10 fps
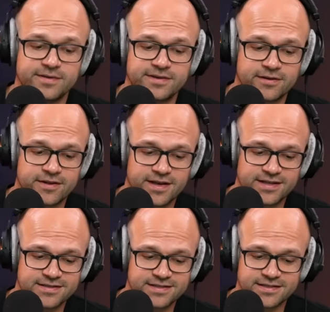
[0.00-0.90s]
me to look at the
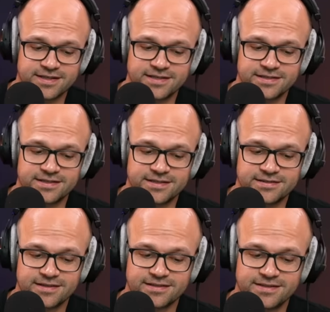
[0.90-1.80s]

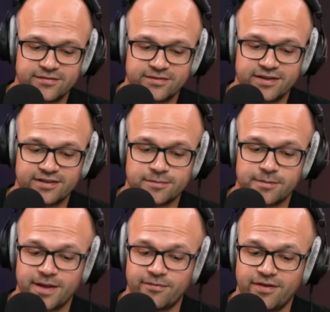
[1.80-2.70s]
96-97 season where
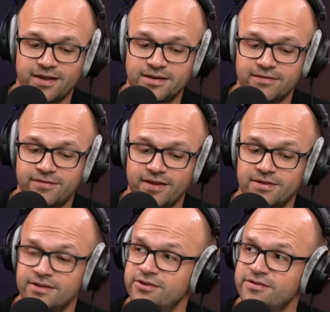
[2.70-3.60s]
we kept five
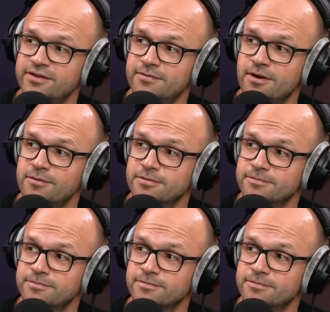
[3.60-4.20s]
clean sheets in a row.